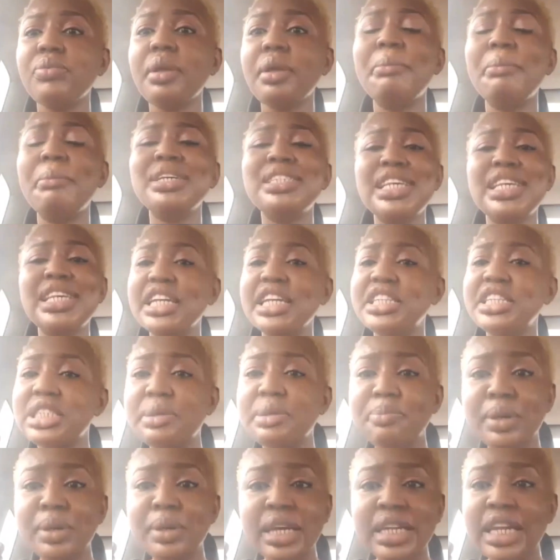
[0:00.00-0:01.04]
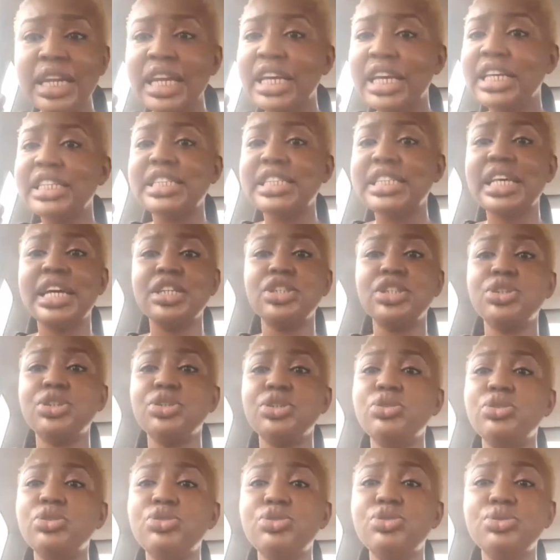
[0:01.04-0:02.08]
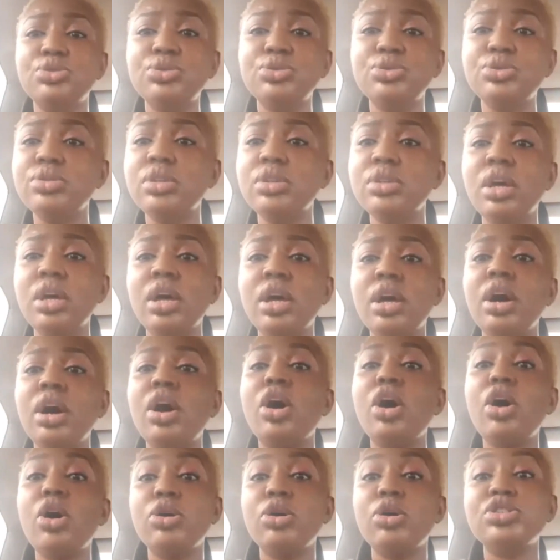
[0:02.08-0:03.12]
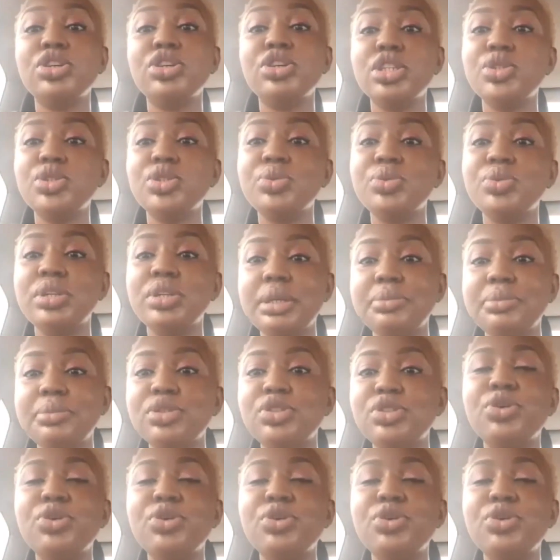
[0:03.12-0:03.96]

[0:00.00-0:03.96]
massage his penis and, do all sorts with him.